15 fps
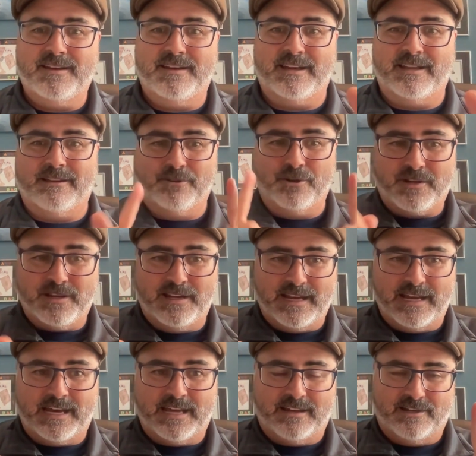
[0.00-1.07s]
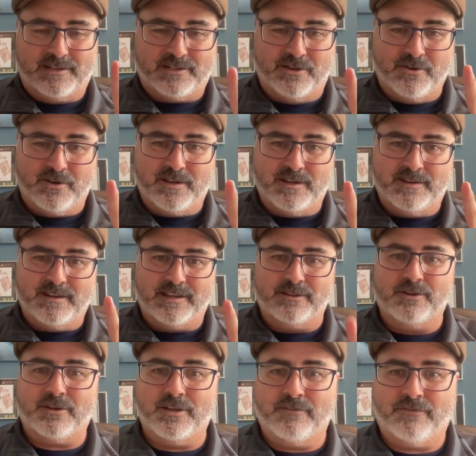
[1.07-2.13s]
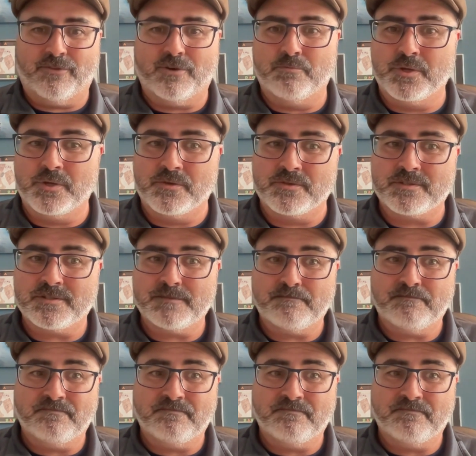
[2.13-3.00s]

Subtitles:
and looking at a token and looking for abuse.